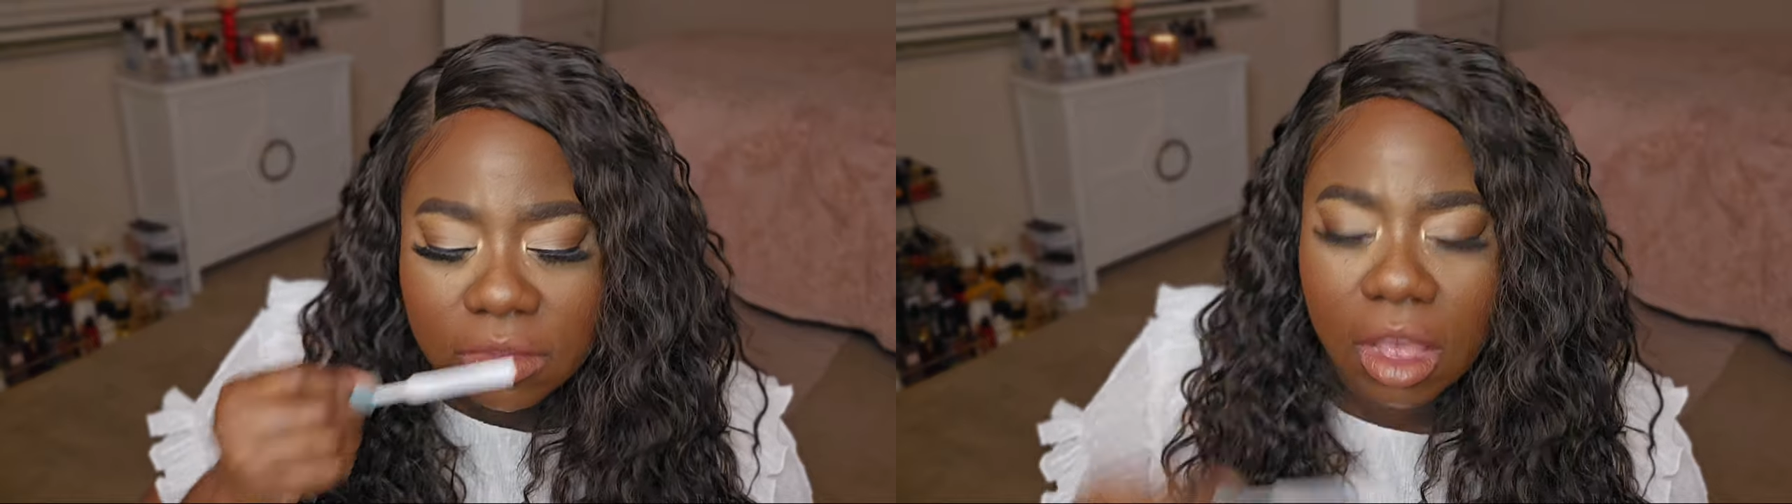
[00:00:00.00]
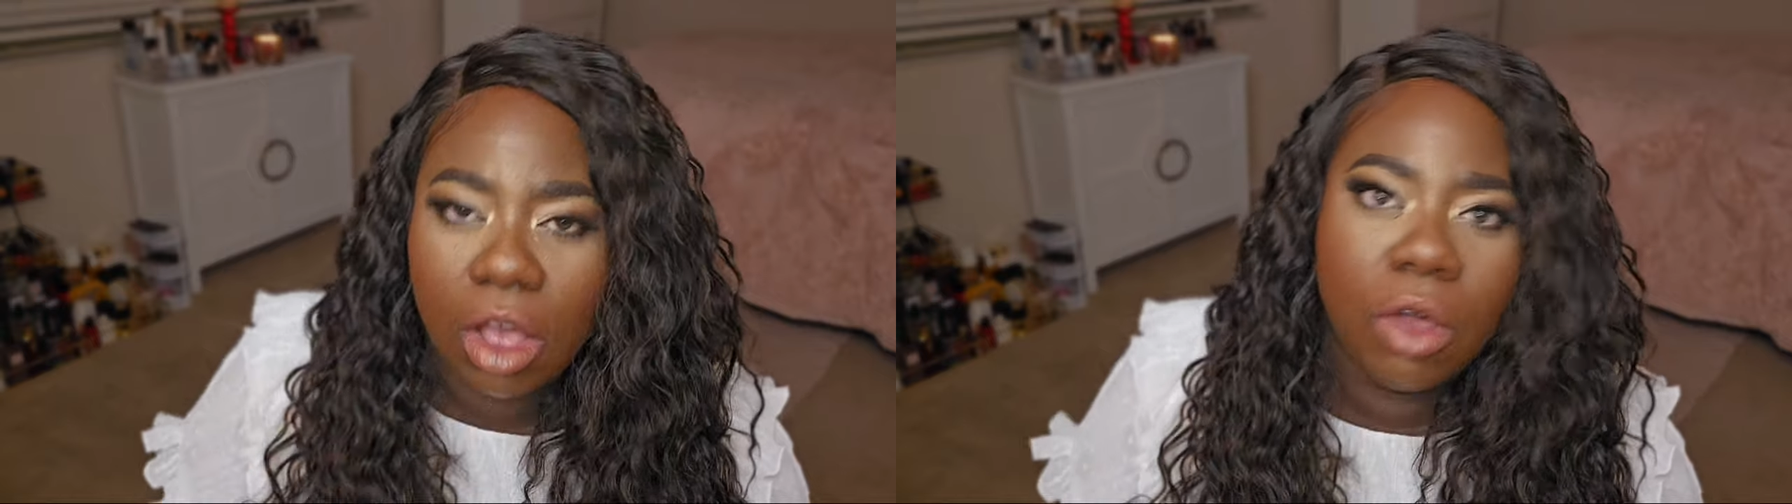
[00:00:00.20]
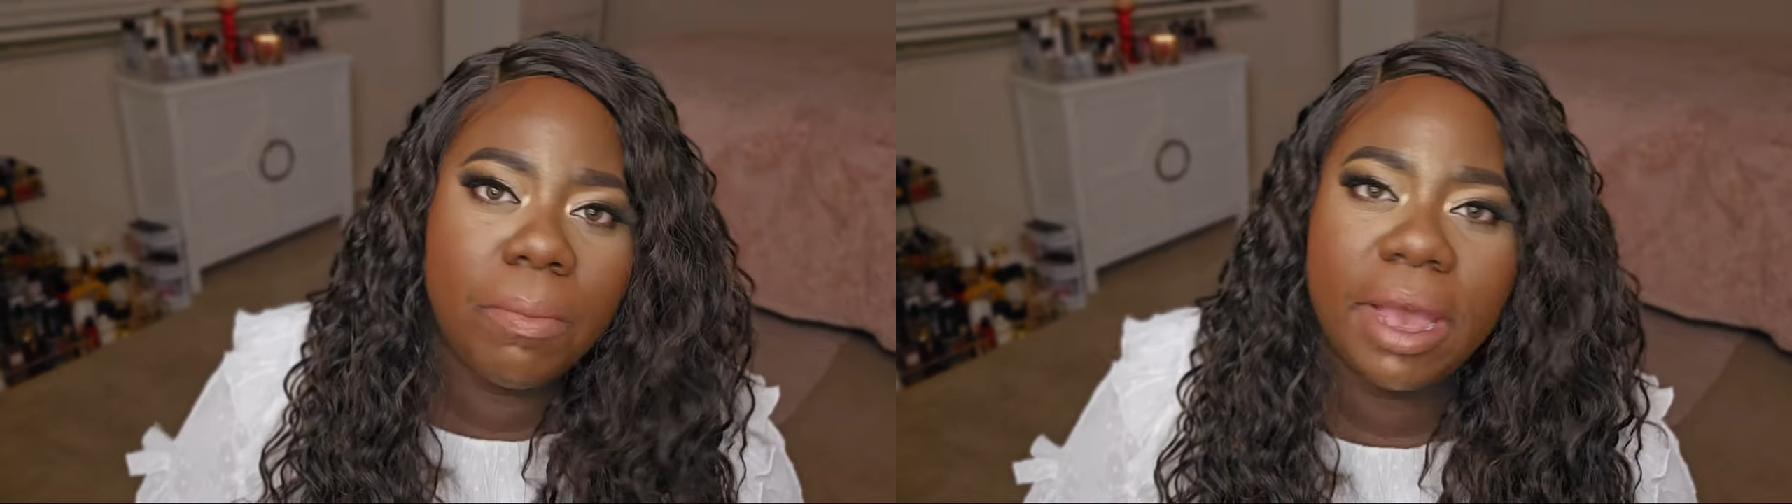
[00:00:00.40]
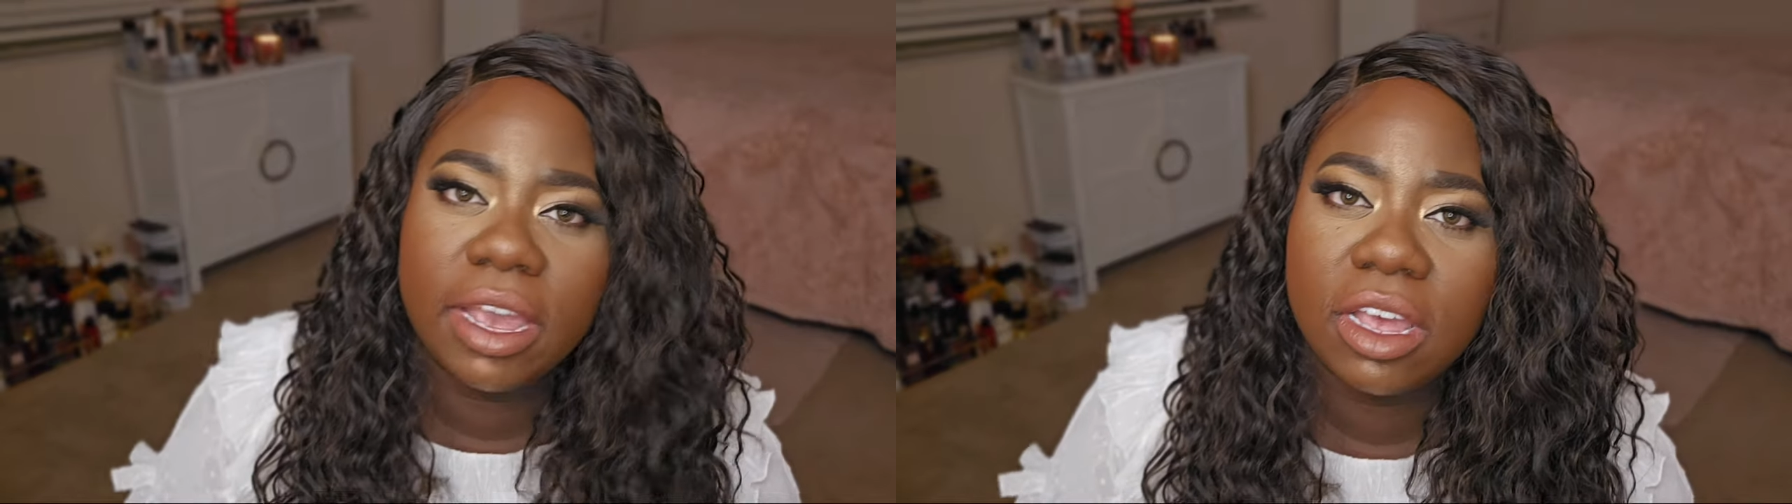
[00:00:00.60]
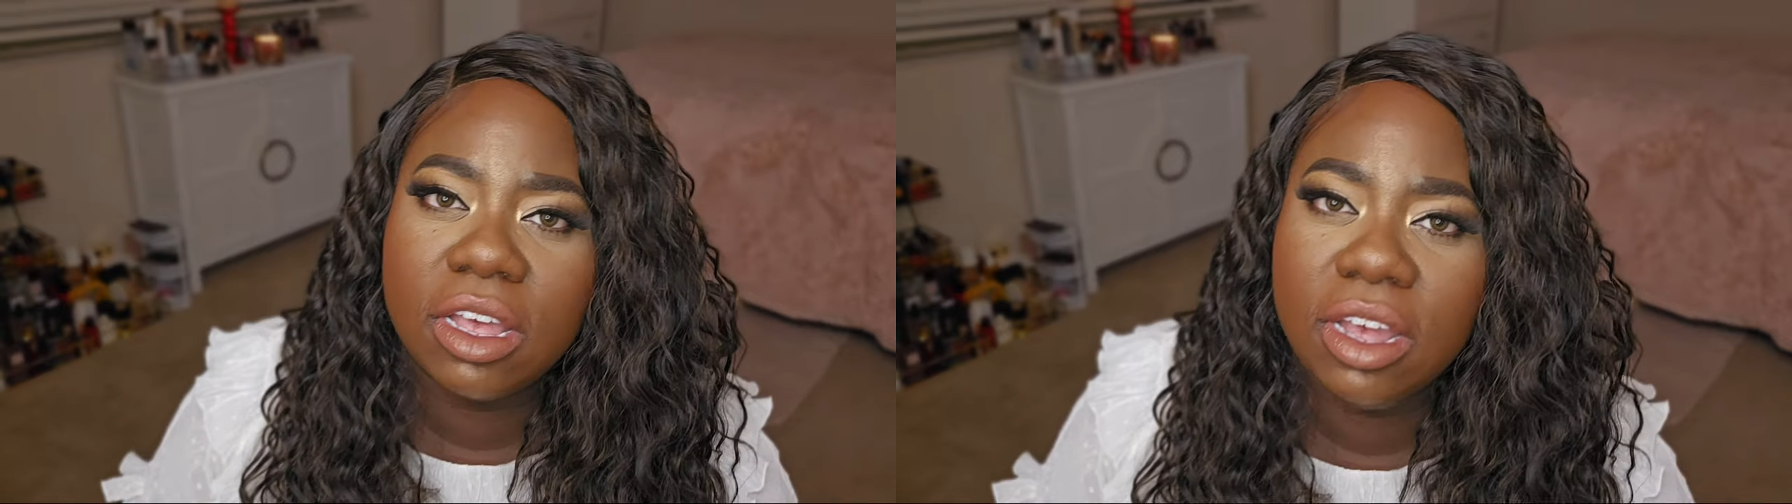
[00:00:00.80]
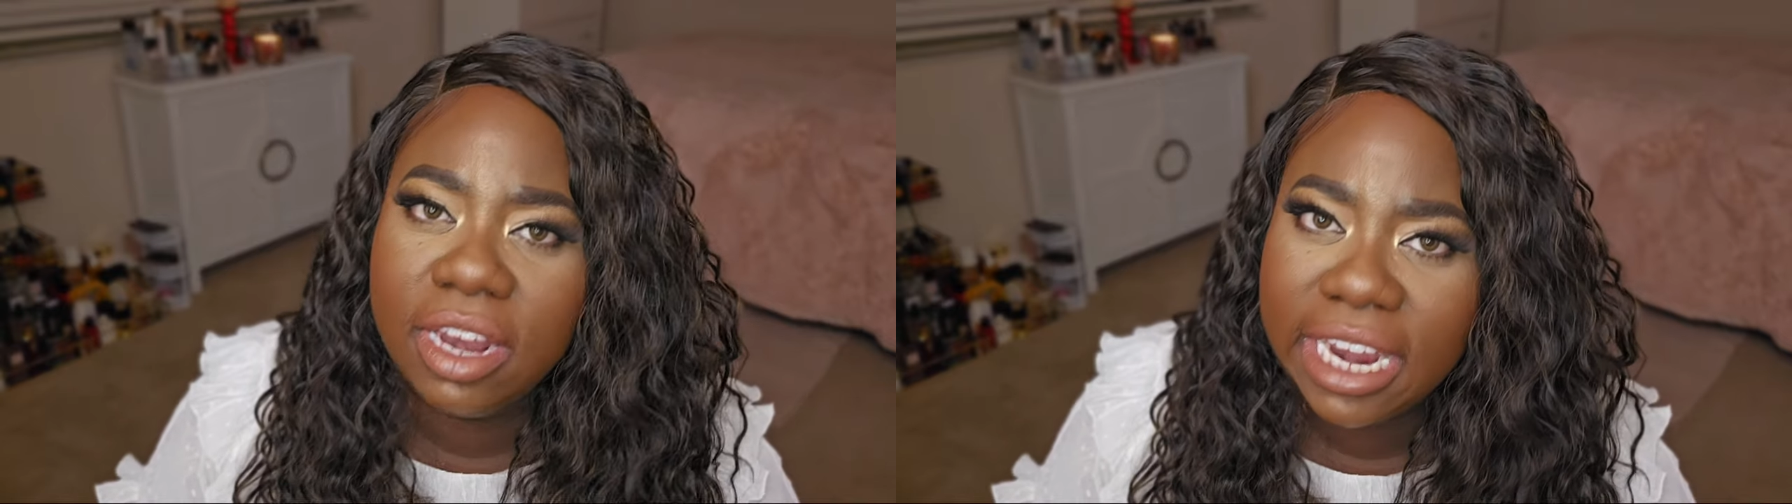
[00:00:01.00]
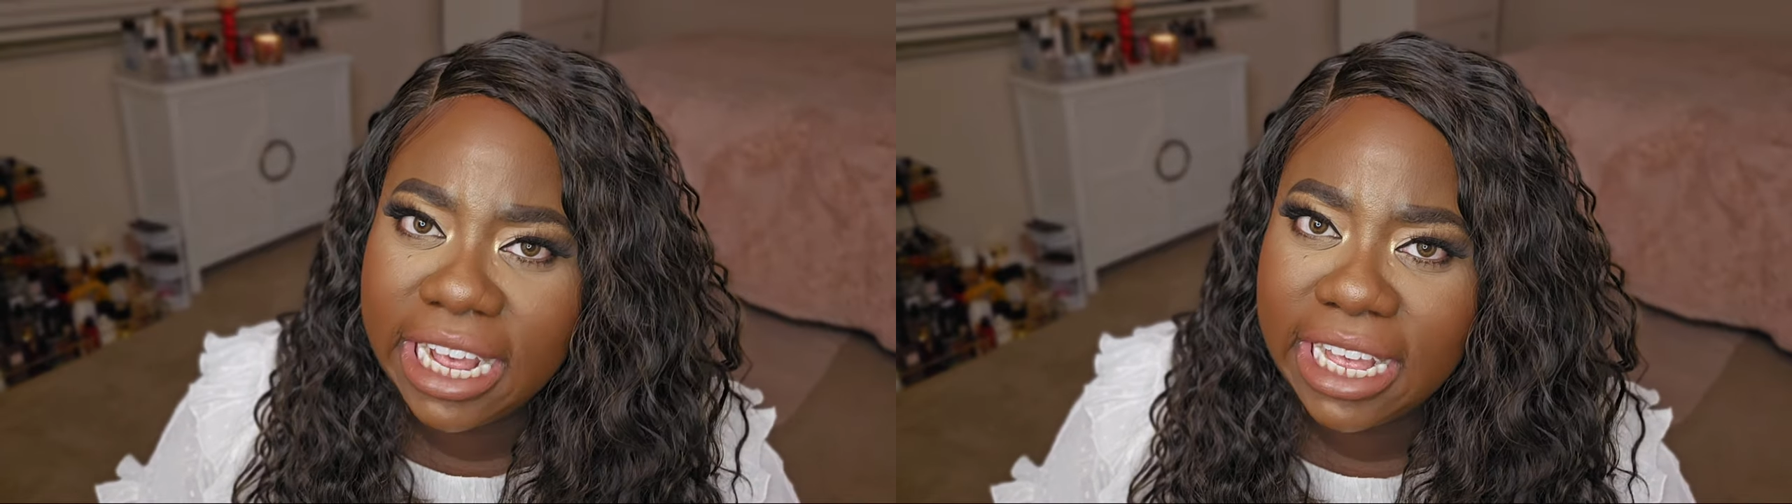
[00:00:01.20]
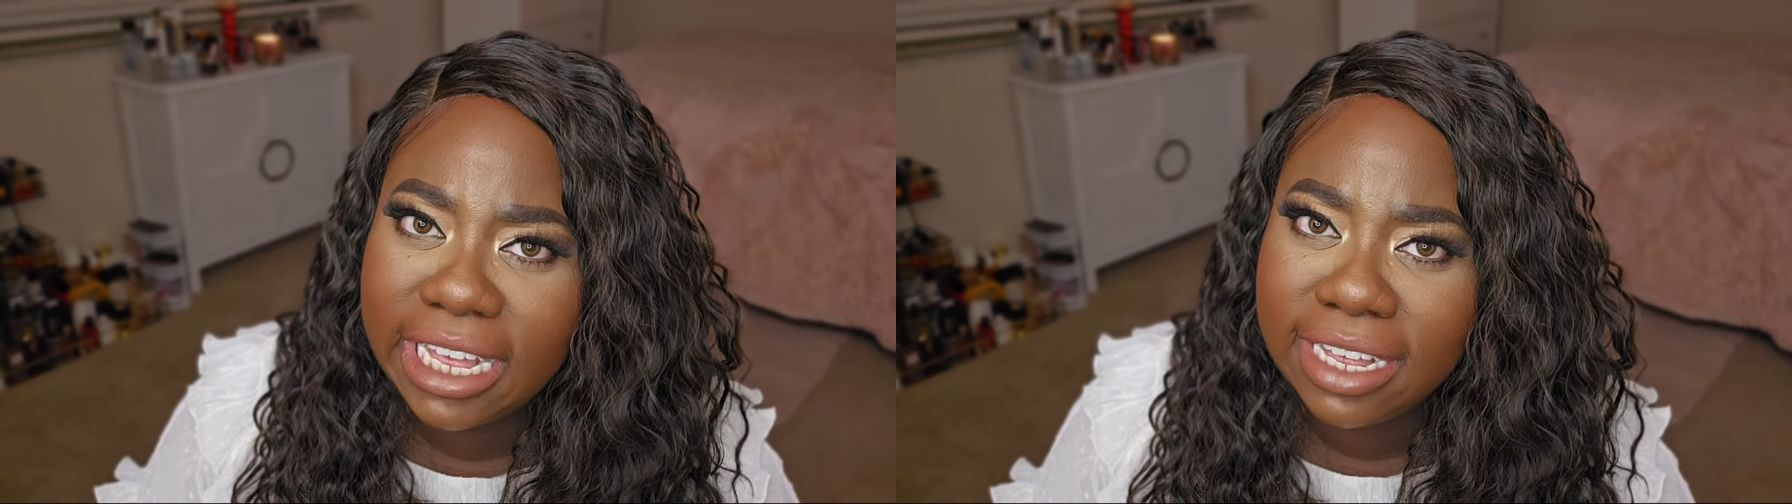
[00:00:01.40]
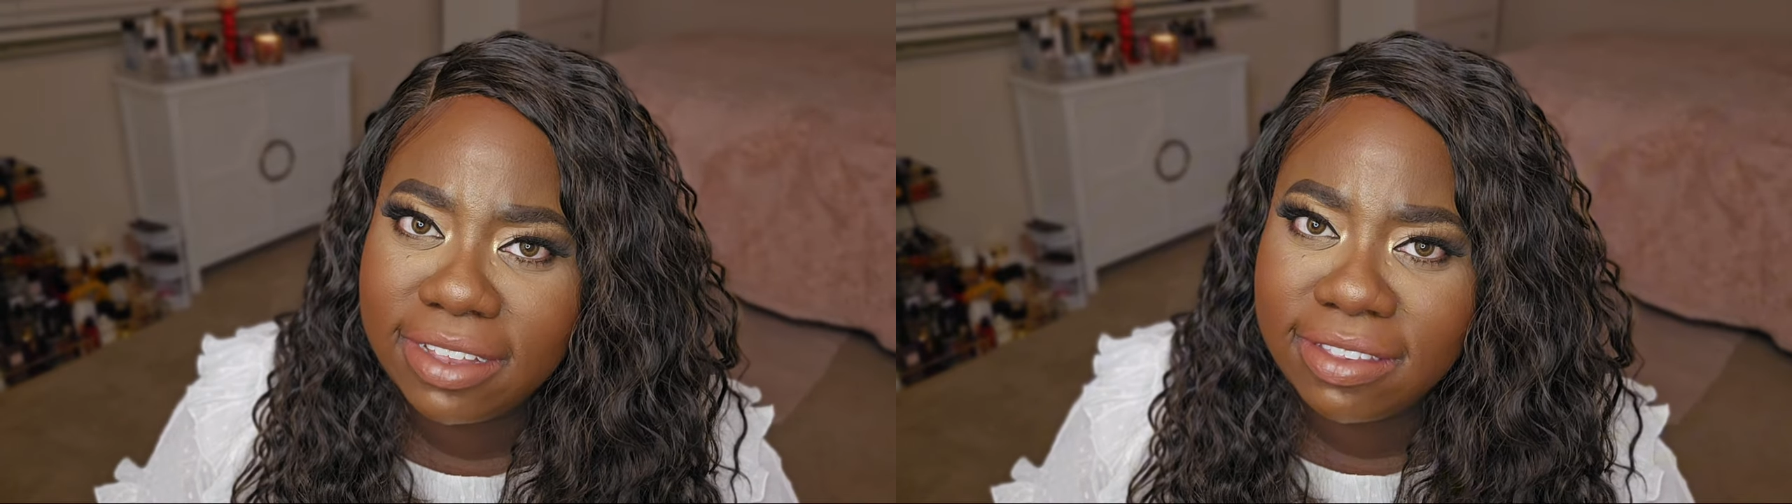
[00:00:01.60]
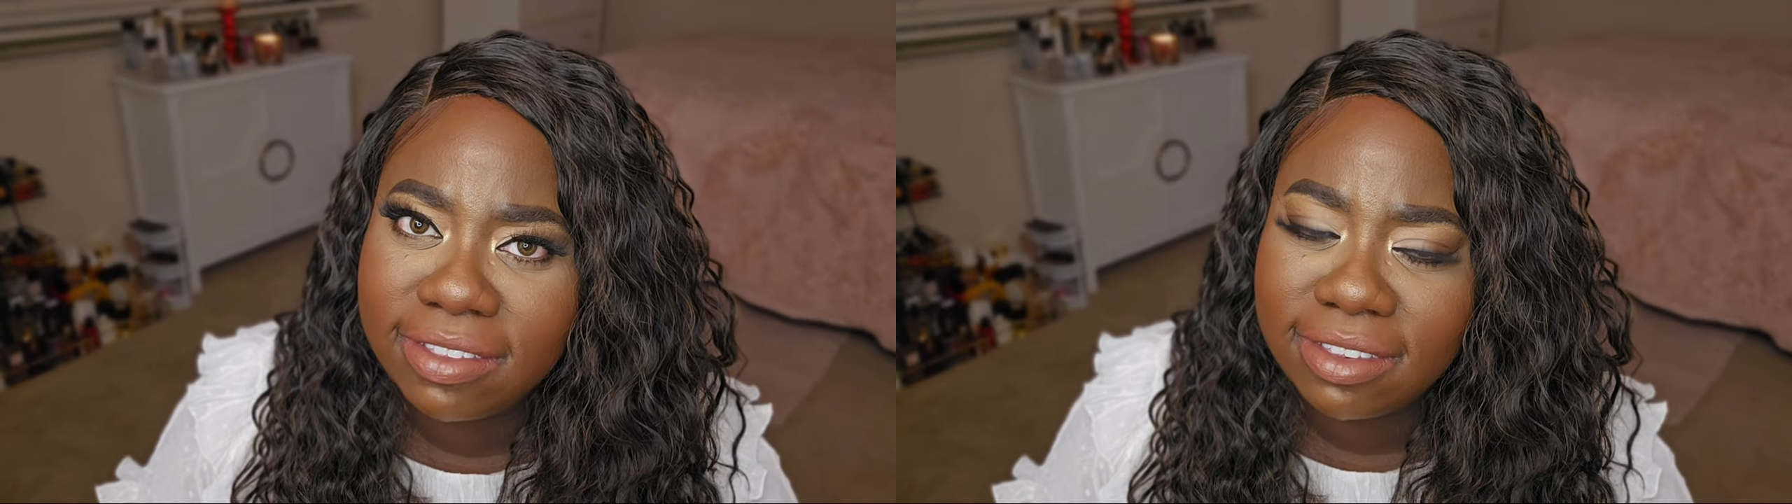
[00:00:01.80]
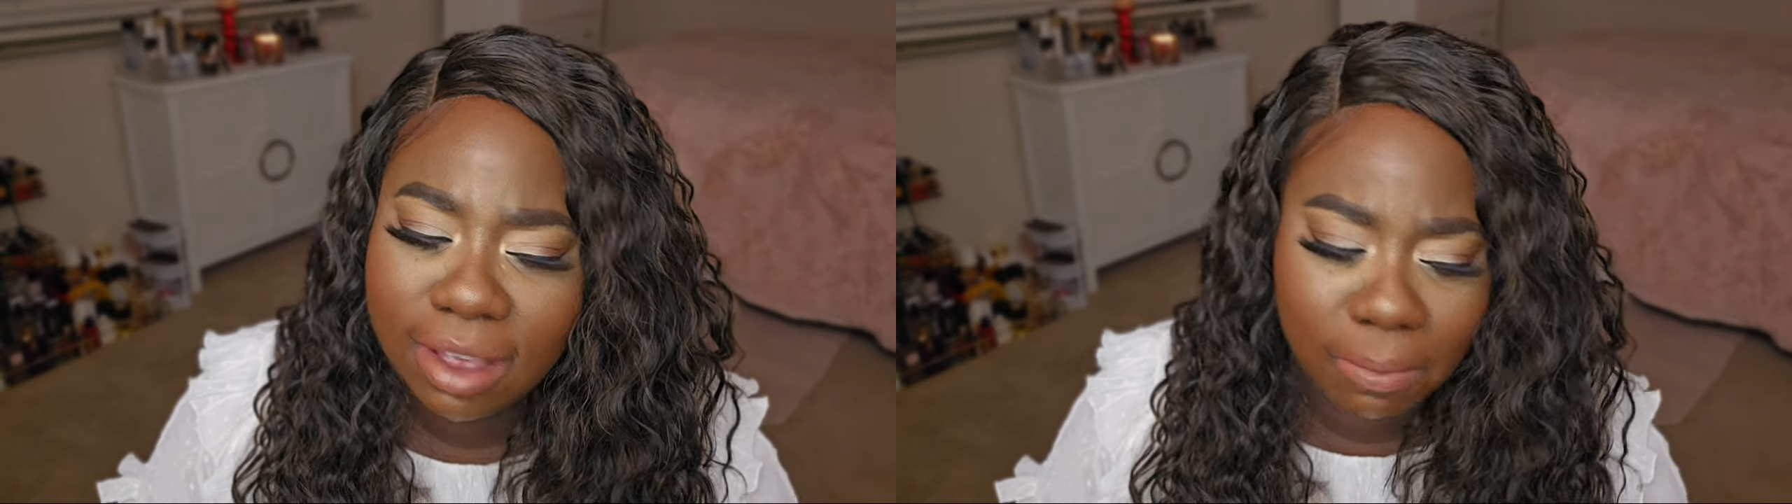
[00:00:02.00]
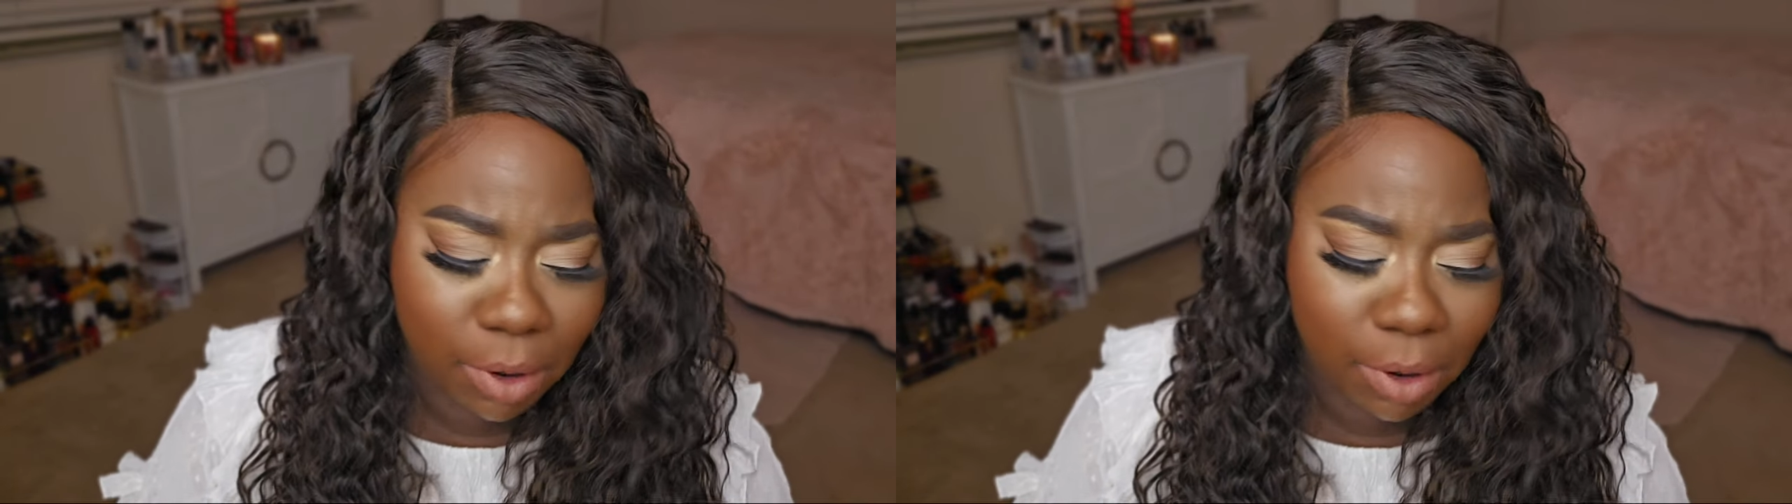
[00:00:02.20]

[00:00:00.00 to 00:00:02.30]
Oh my goodness,